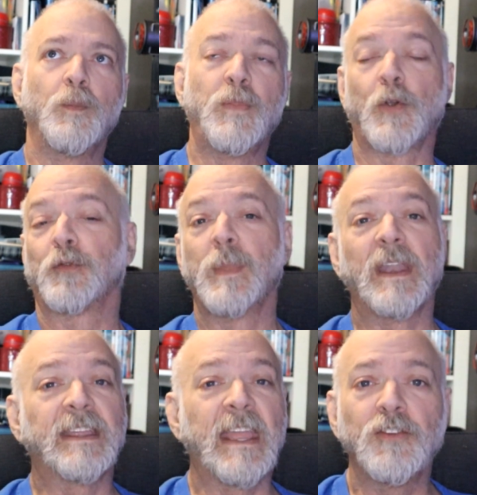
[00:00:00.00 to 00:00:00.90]
There's
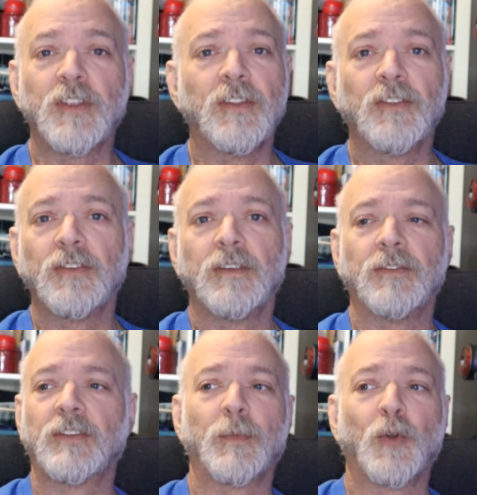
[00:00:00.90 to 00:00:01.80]

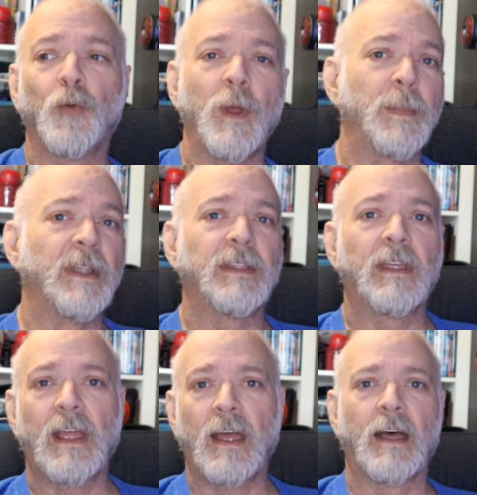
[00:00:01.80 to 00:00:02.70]
medications, some equipment
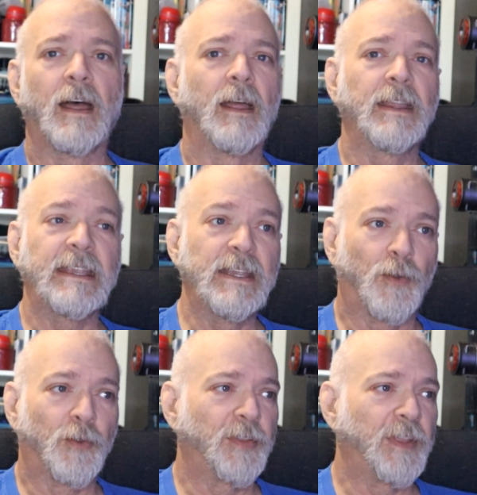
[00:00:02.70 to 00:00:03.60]

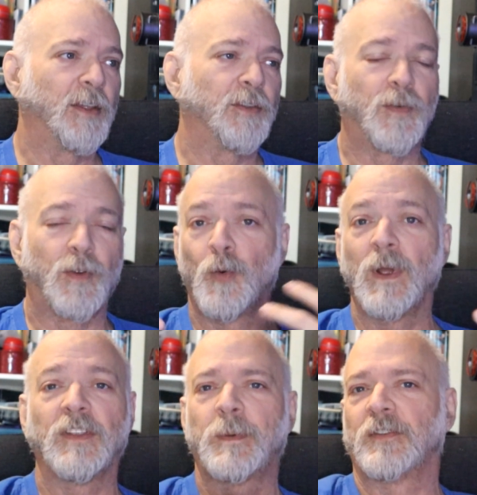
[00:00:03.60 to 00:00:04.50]
heals things very
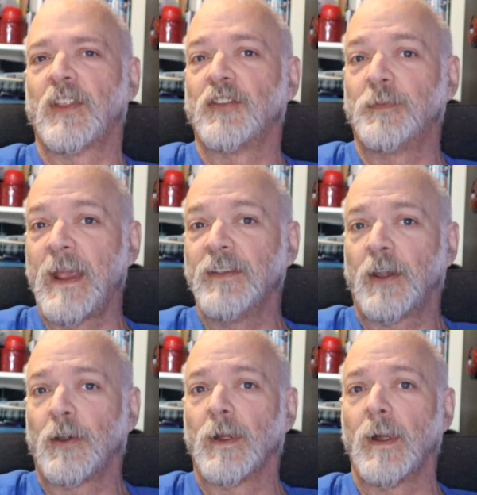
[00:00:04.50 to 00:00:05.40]
quickly, especially in the
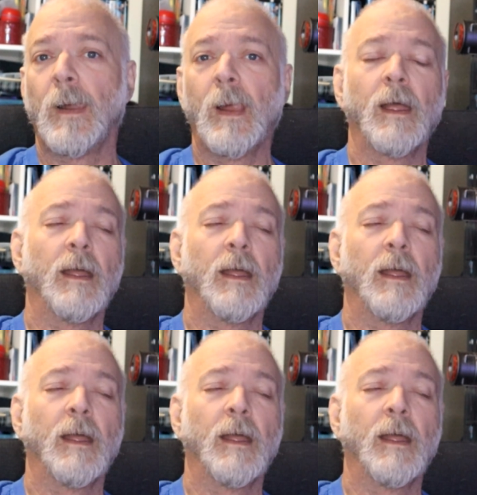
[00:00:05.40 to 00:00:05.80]
space era.